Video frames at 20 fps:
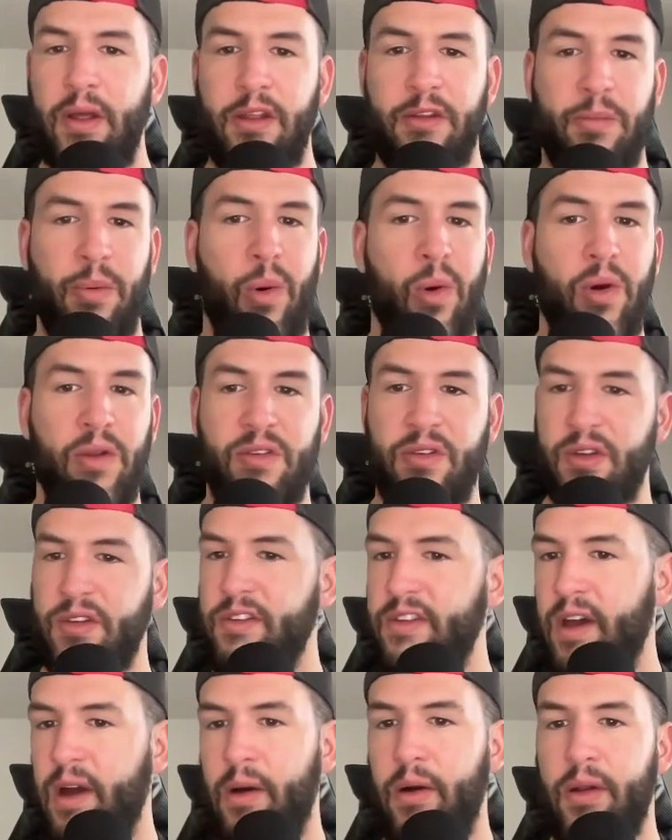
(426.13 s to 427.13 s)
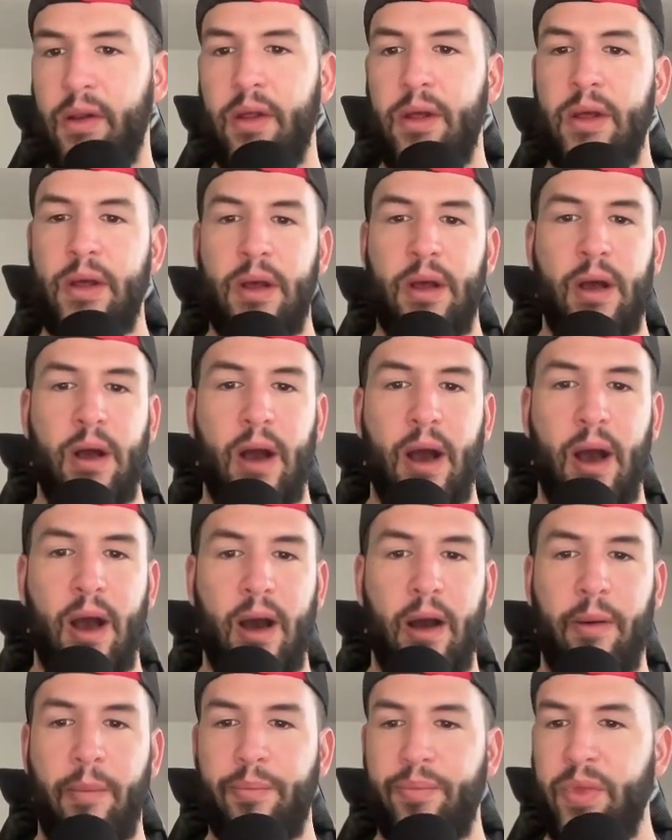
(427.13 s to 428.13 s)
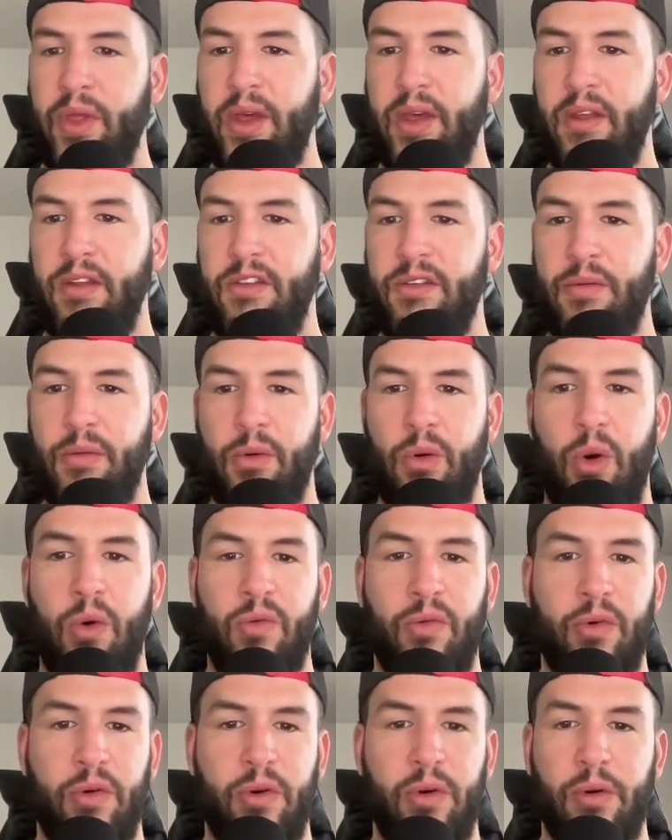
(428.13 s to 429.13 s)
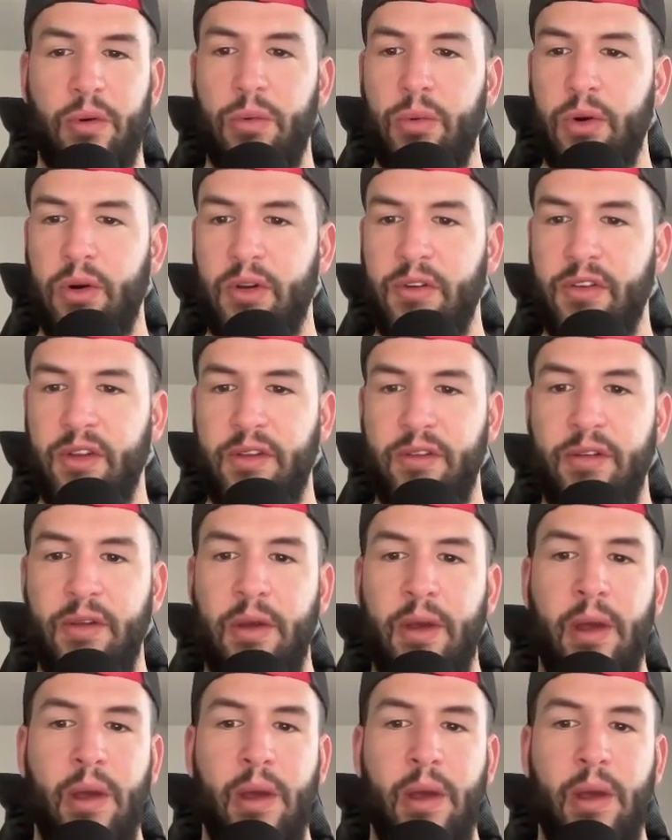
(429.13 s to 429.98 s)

His points look solid. Um, his over, where is it?